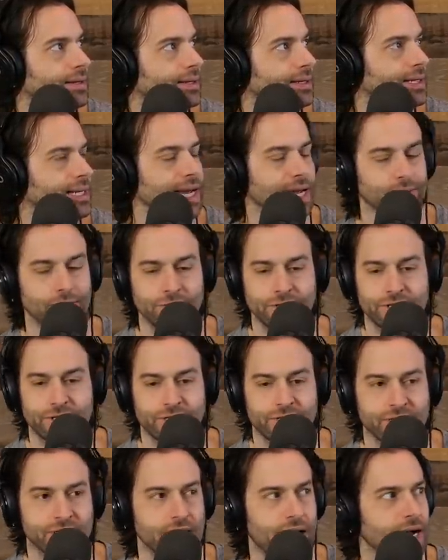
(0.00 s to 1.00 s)
yeah, it was
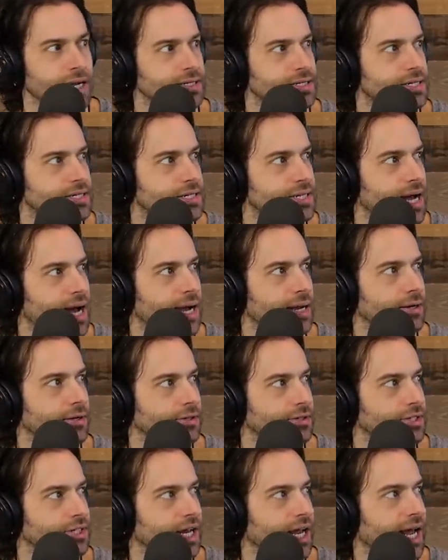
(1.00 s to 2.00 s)
Scott
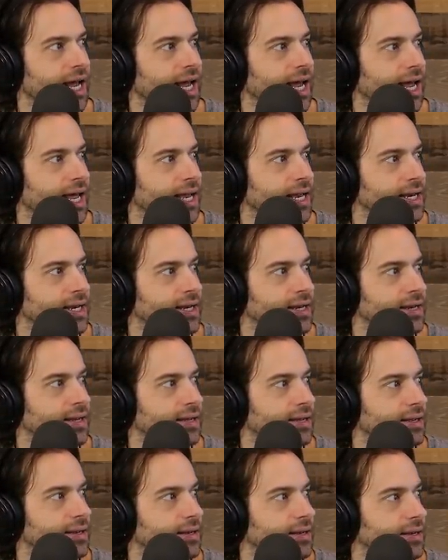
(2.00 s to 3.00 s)
Skiles and
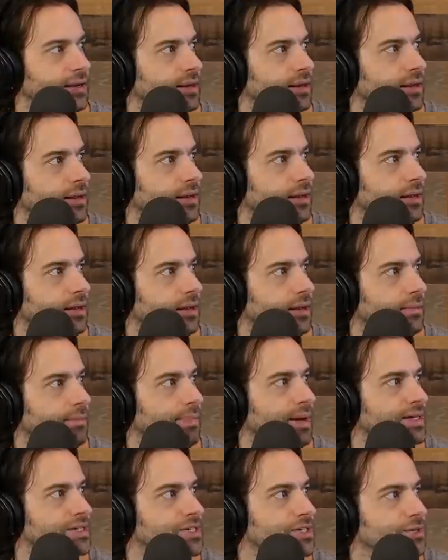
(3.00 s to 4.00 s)

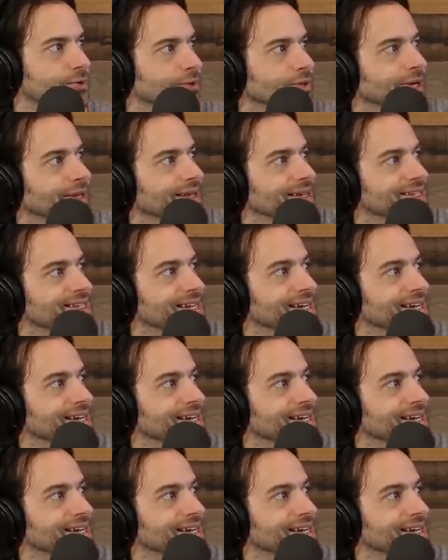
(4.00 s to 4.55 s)
best. Look at this,